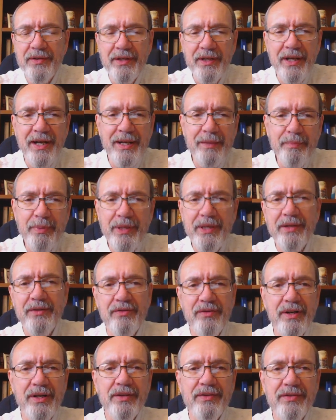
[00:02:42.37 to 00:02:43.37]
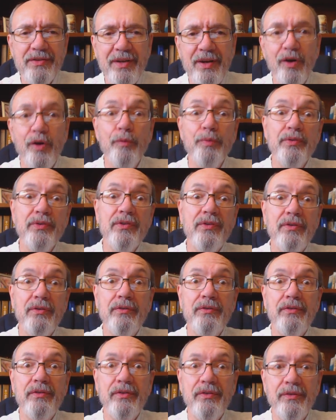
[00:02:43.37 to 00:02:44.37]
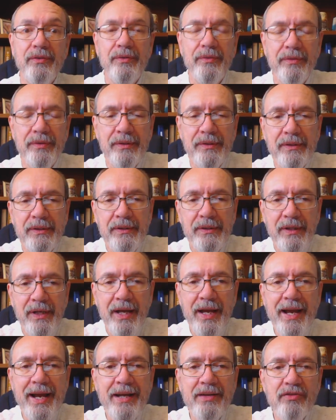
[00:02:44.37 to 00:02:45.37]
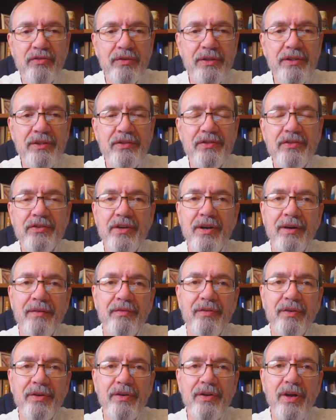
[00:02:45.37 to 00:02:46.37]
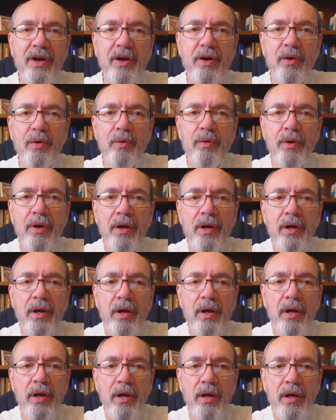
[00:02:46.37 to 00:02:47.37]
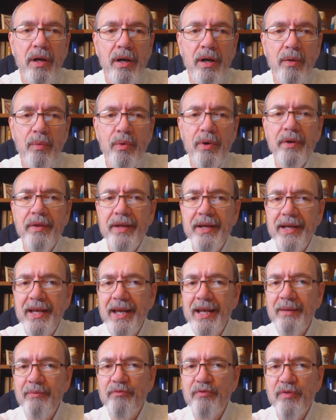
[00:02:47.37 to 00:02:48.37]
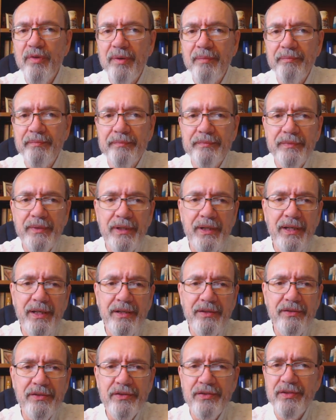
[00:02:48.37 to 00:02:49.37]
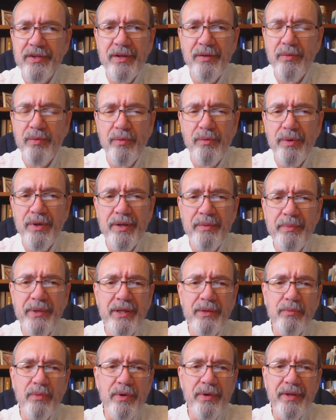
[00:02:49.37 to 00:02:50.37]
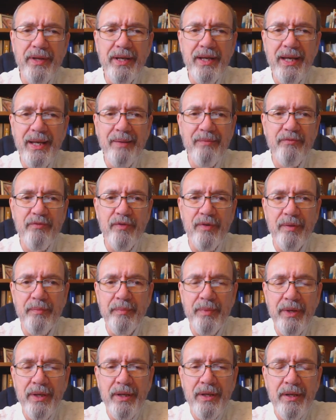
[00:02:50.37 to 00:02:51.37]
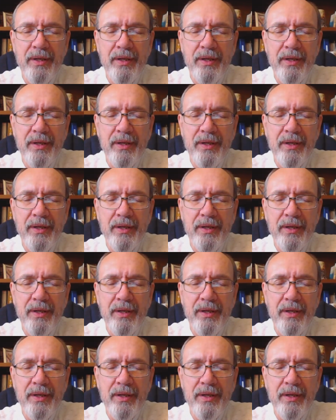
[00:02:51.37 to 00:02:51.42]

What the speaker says: And the IP address helps you to actually discover and know where they came from. And you're saying, well, what do you mean where they came from?